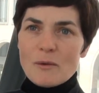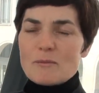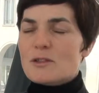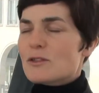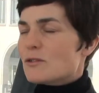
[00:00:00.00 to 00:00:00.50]

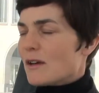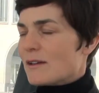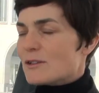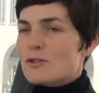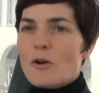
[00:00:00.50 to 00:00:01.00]

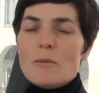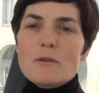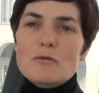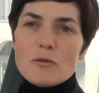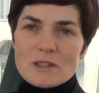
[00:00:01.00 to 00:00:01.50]
stop
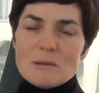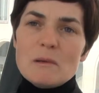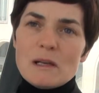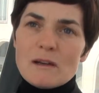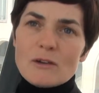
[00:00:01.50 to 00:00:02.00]
the 40
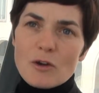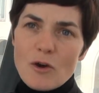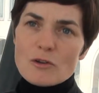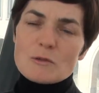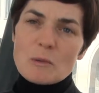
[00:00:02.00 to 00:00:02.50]
billion
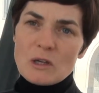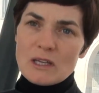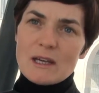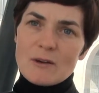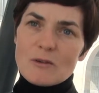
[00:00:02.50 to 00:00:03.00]
cost per
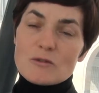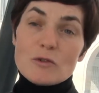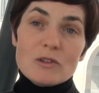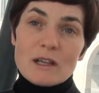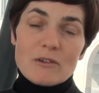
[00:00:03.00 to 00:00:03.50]
year of
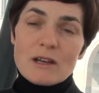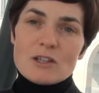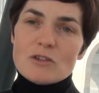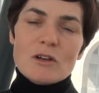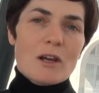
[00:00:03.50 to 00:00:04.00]
soil
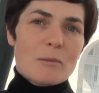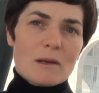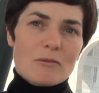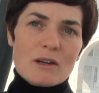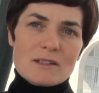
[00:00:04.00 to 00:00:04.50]
degradation
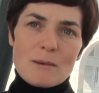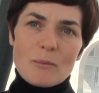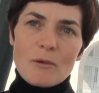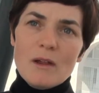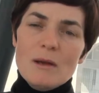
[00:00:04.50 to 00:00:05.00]
globally, for
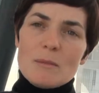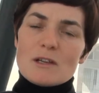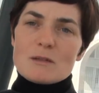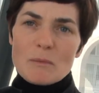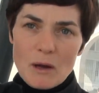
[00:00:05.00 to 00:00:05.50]
example,
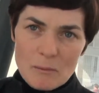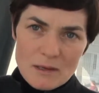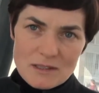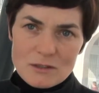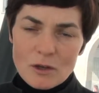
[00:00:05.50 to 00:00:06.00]
because the
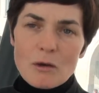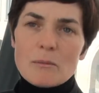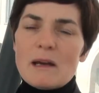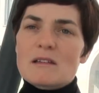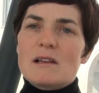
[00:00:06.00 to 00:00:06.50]
biomass isn't going
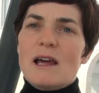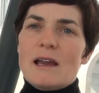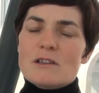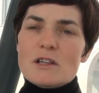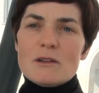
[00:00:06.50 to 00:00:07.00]
back to the
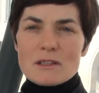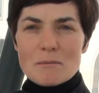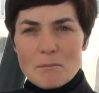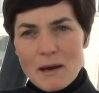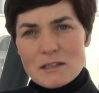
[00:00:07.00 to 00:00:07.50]
land. So there's a
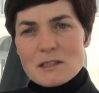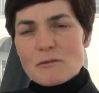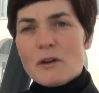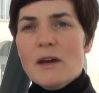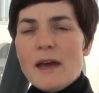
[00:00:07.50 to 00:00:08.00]

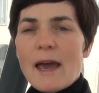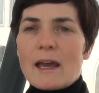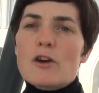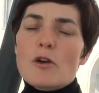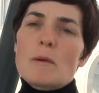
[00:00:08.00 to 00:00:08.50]
massive
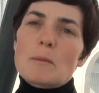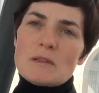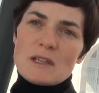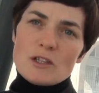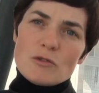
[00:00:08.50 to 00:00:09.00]
economic
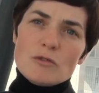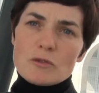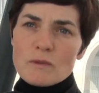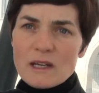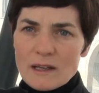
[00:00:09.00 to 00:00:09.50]
potential
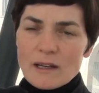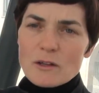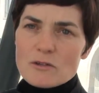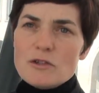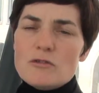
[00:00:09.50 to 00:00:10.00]
to reconnect
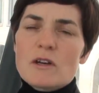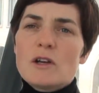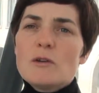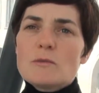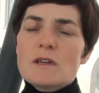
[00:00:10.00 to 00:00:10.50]
those
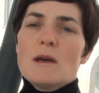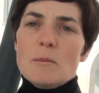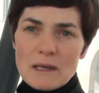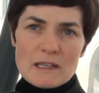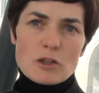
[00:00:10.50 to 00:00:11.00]
nutrient loops,
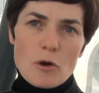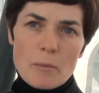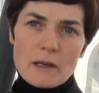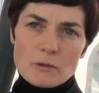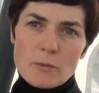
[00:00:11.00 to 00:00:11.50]
but it is a
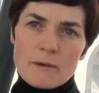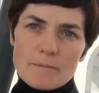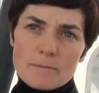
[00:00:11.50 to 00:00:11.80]
complex one.